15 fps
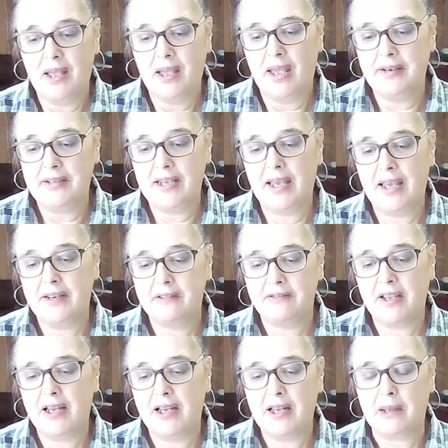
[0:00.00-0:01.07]
and the Eight of
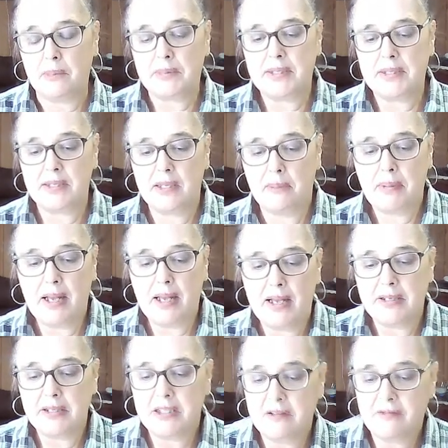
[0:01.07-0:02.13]
Cups in the
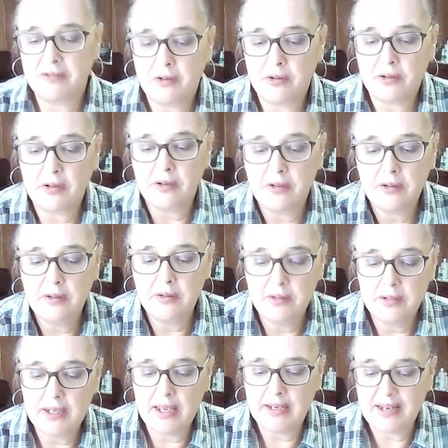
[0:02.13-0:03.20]
past, Virgo.
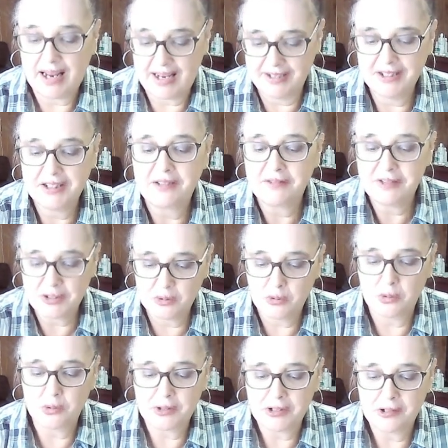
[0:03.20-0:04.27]
You had Ace of
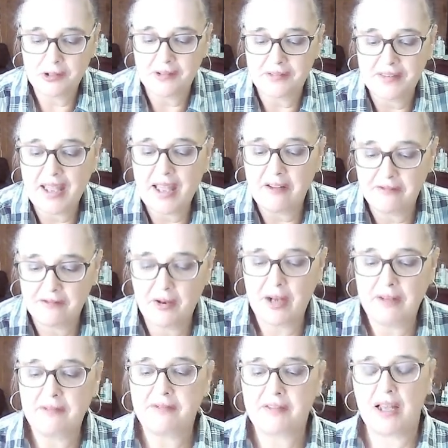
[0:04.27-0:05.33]
Swords, look at that.
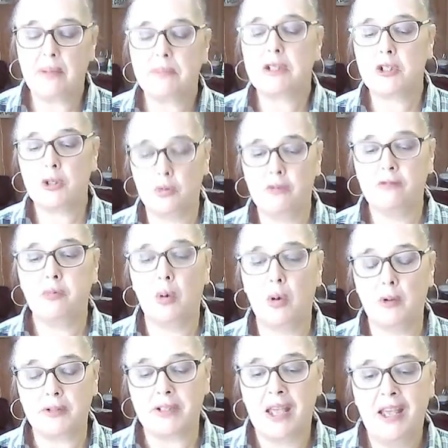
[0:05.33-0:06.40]
Five of Cups, Two of
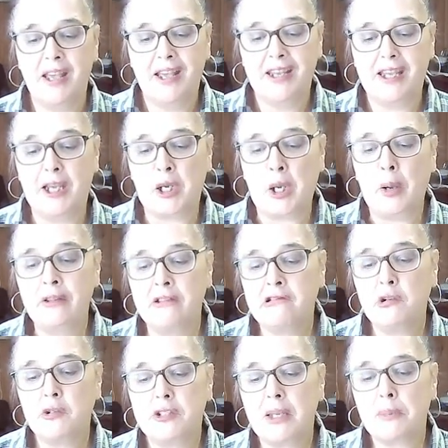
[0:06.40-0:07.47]
Wands. You're yeah, going
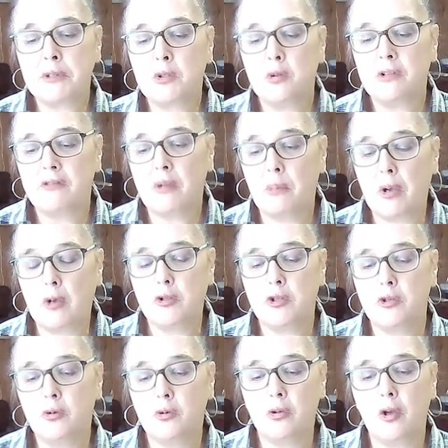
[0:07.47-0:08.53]
through some sort of
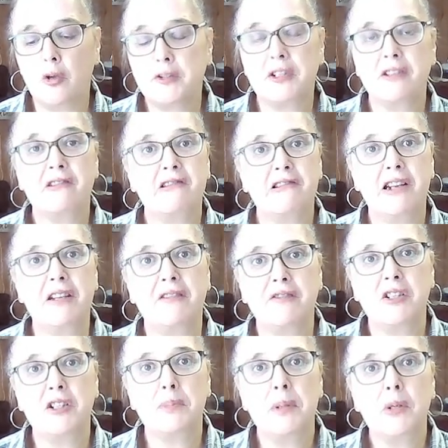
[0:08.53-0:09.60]
emotional loss and grief.
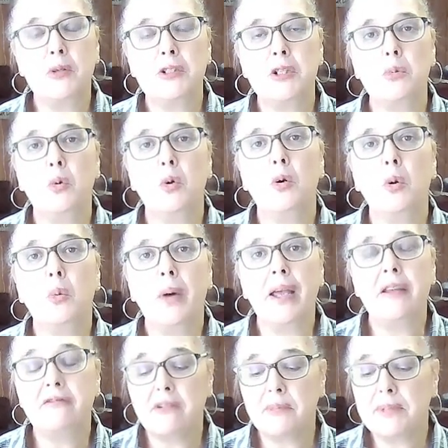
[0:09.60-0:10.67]
Just because you walk away
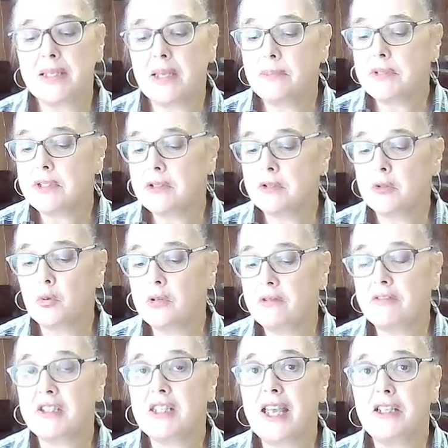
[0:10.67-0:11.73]
from some sort of
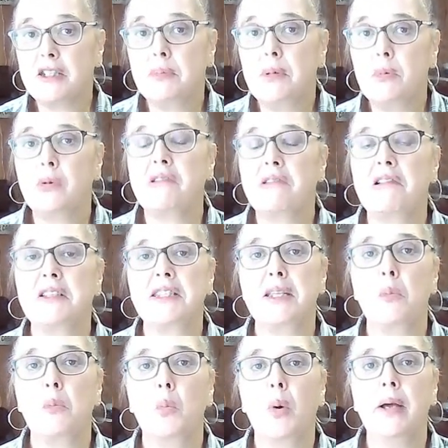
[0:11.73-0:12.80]
attachment, whether it's
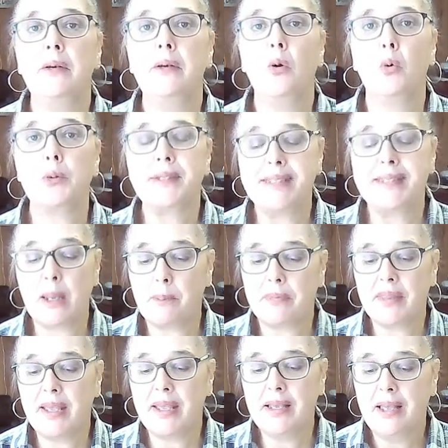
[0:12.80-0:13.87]
someone or
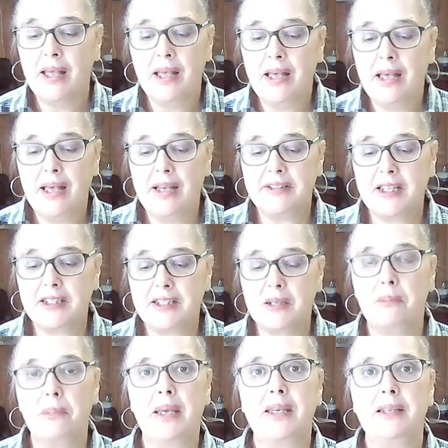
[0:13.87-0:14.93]
something, it
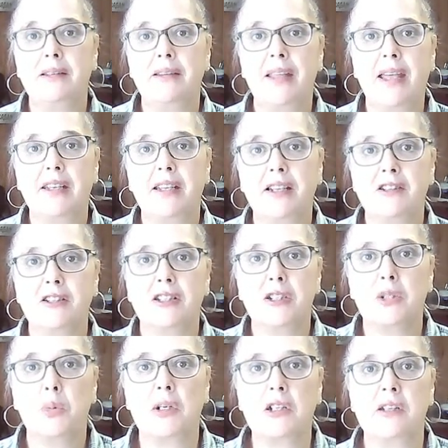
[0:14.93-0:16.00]
doesn't mean that you can just
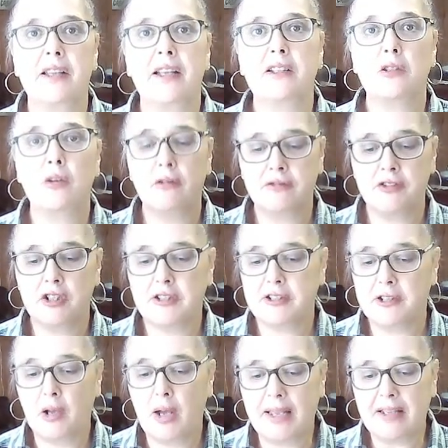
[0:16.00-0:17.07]
switch things off just
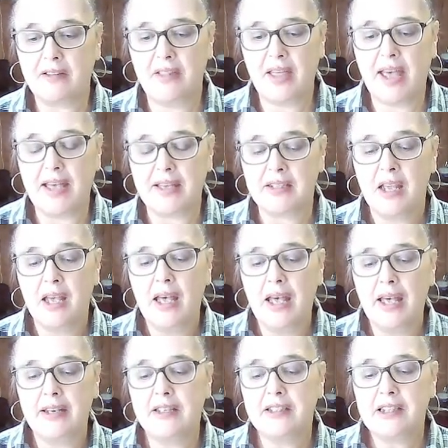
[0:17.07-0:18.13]
like that.
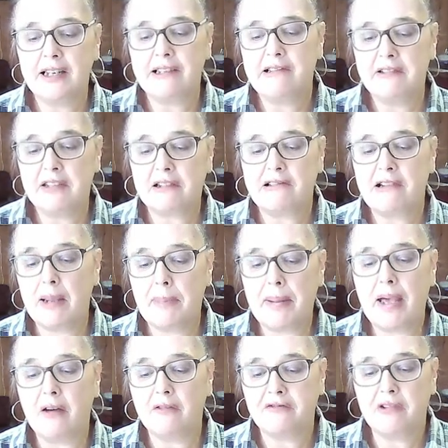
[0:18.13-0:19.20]
It is clearing the crap
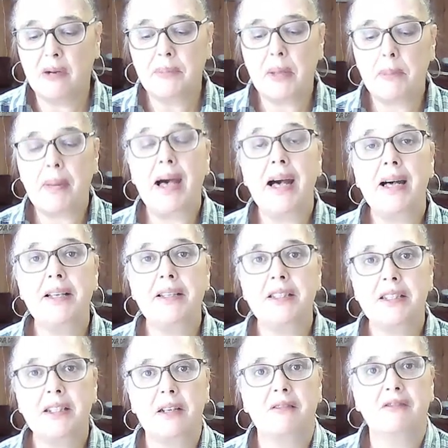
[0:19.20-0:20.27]
out from the
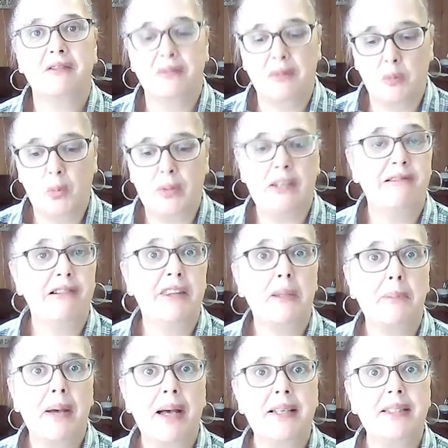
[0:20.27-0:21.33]
past when you're in the
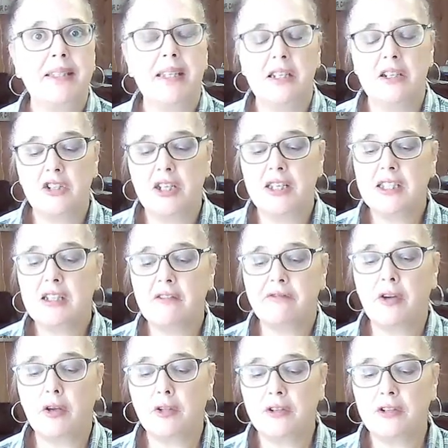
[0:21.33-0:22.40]
past energies to
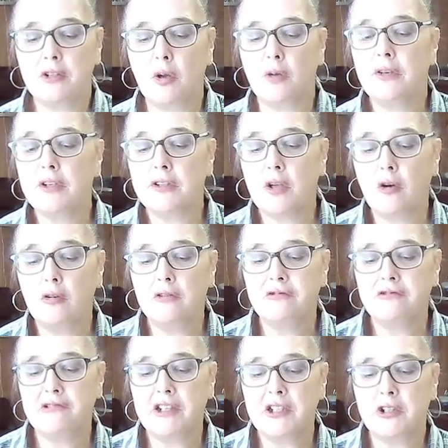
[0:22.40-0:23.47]
focus on this whole
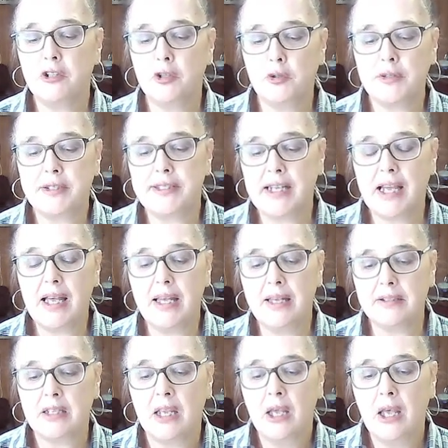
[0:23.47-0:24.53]
fresh new
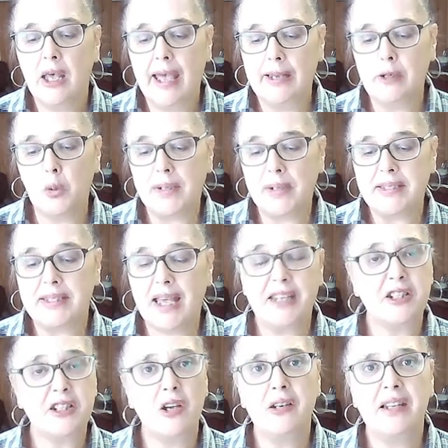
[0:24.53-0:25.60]
start and always say
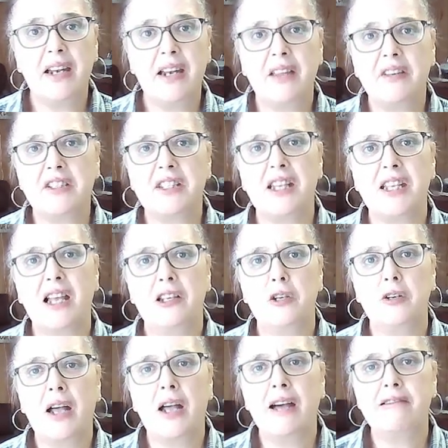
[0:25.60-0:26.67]
don't let others tell you
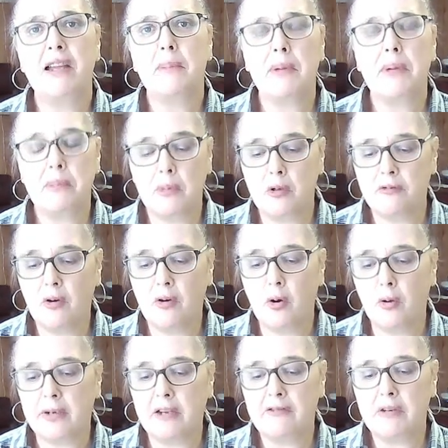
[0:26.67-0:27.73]
to hurry up and move
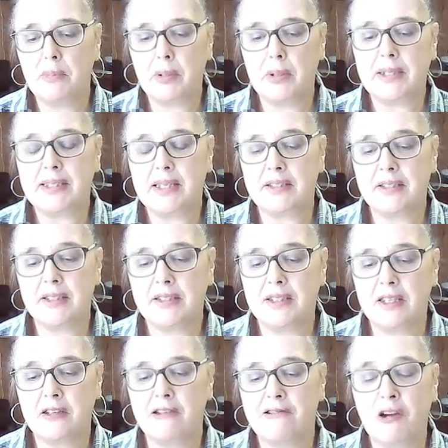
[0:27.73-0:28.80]
on everybody does this
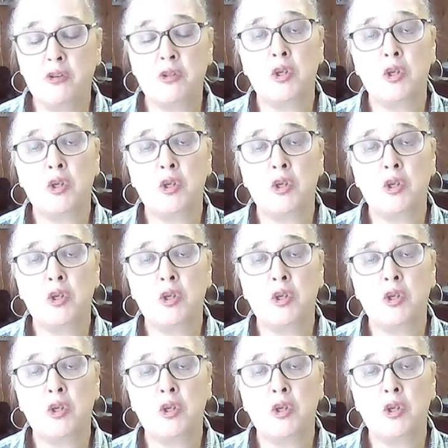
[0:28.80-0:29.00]
in their own